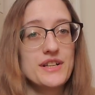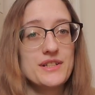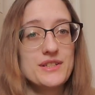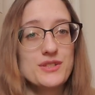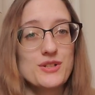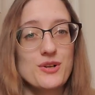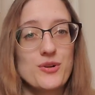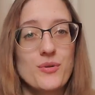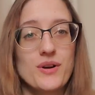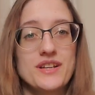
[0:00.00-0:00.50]
is
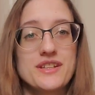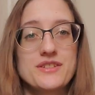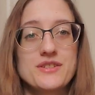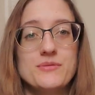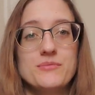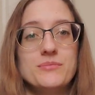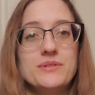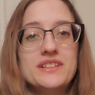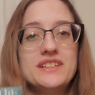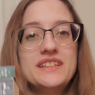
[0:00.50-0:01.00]
quite
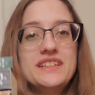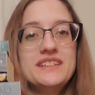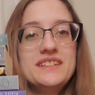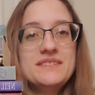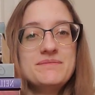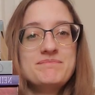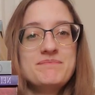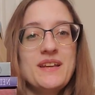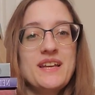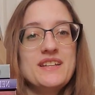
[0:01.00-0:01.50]
simply
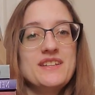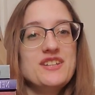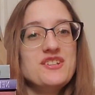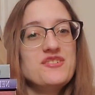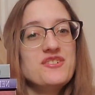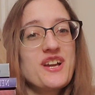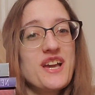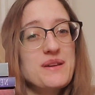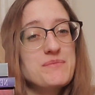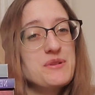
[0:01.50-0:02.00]

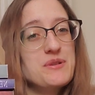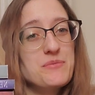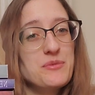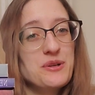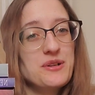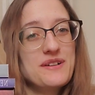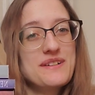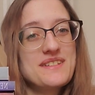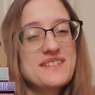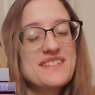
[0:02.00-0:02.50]
Neil Gaiman
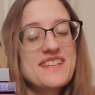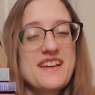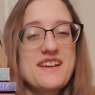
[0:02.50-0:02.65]
books,